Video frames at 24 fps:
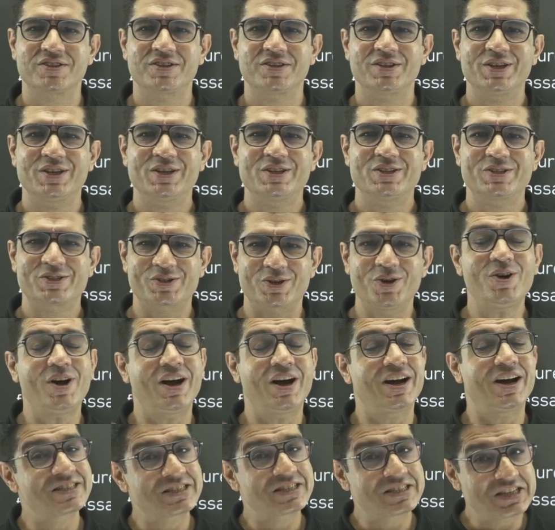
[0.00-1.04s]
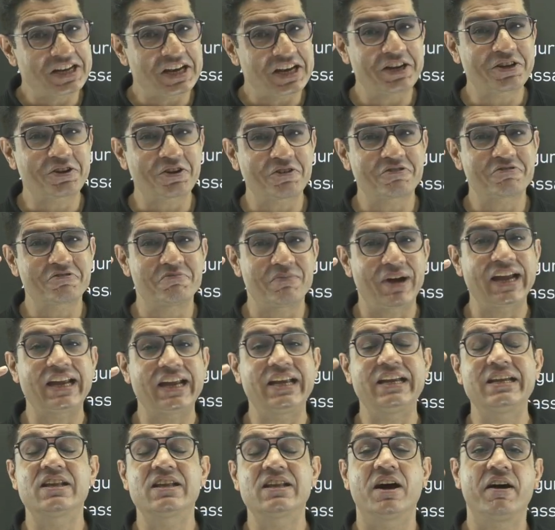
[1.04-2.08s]
So our state of
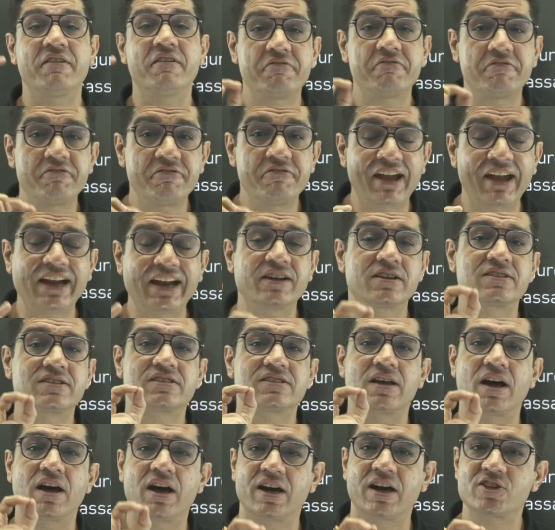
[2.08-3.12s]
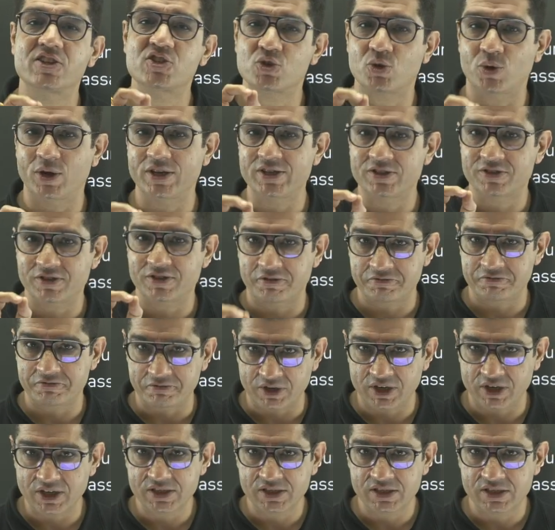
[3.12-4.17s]
mind affects our choice of
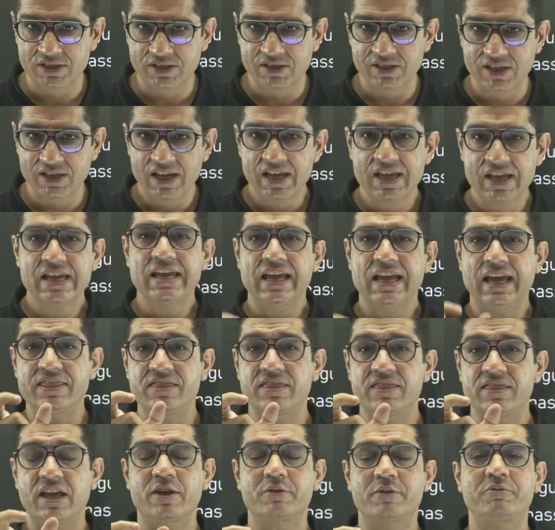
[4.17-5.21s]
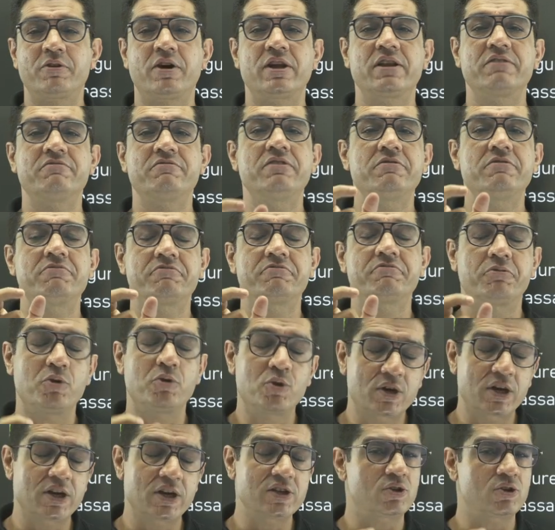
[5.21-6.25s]
words, and therefore if we
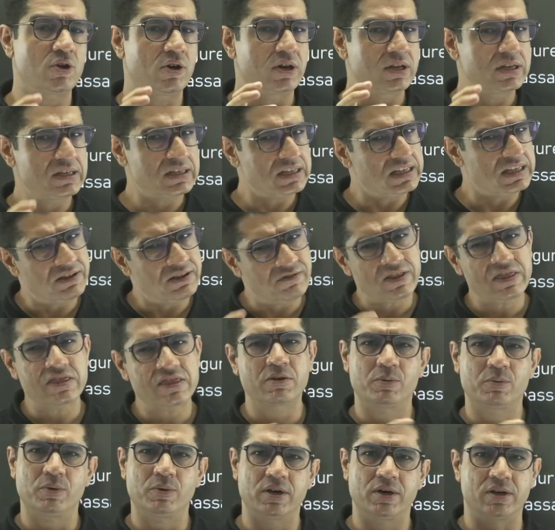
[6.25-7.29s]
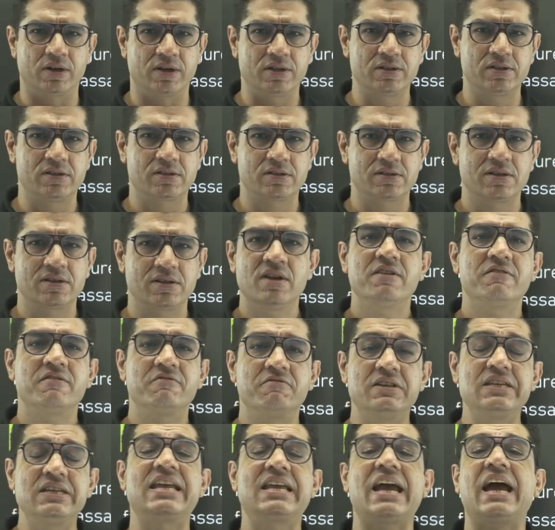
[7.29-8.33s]
focus on even the words, we
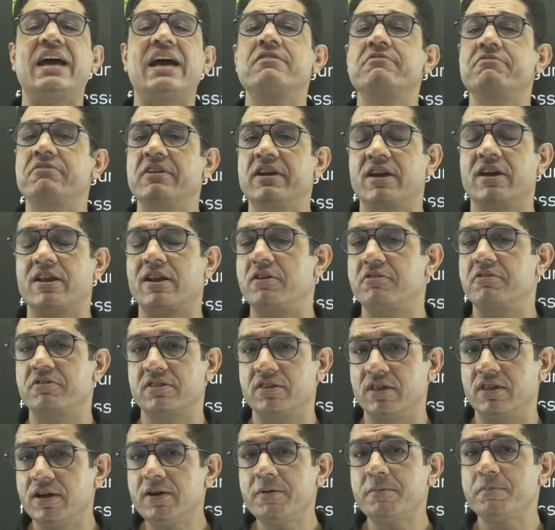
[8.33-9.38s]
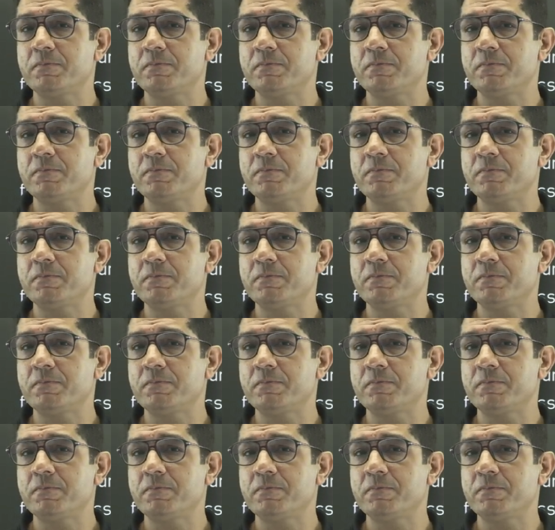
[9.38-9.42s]
can figure out the